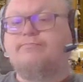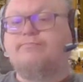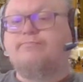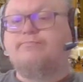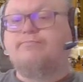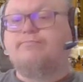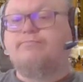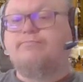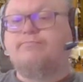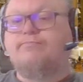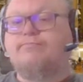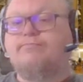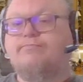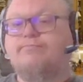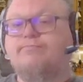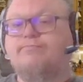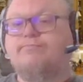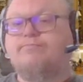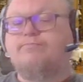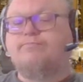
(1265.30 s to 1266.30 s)

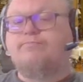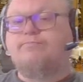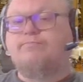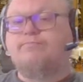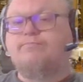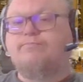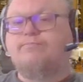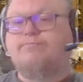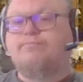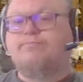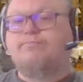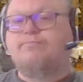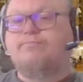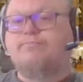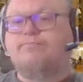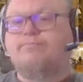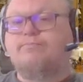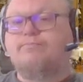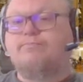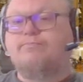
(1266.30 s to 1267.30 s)

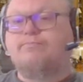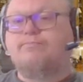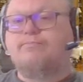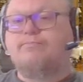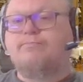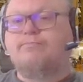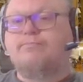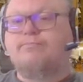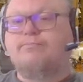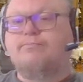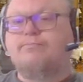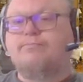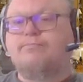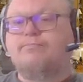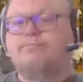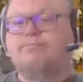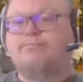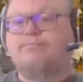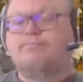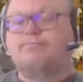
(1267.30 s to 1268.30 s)

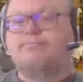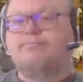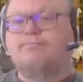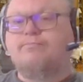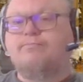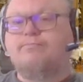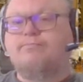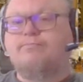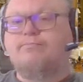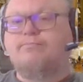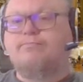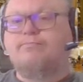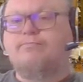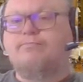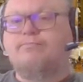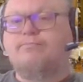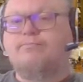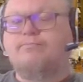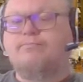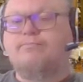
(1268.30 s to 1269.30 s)

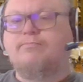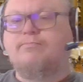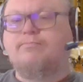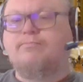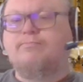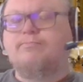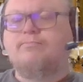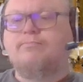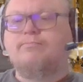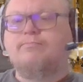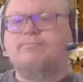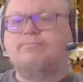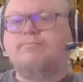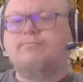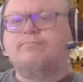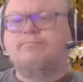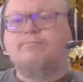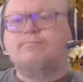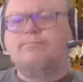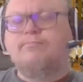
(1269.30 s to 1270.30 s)

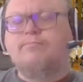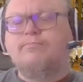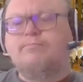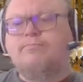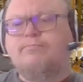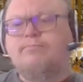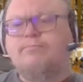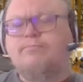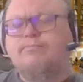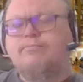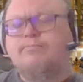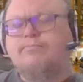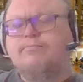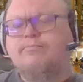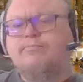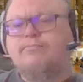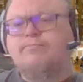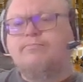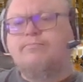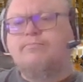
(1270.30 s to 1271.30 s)

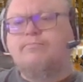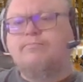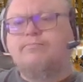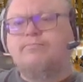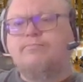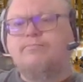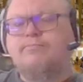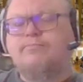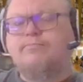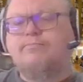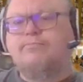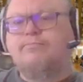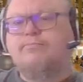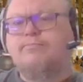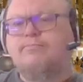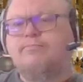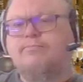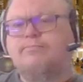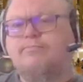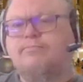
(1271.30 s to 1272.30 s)

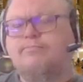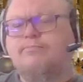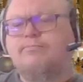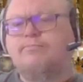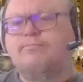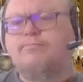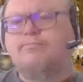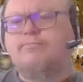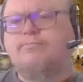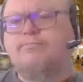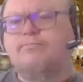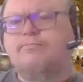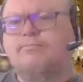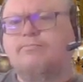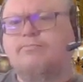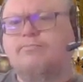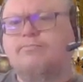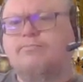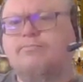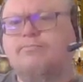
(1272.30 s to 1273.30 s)
No words are spoken by the person on screen.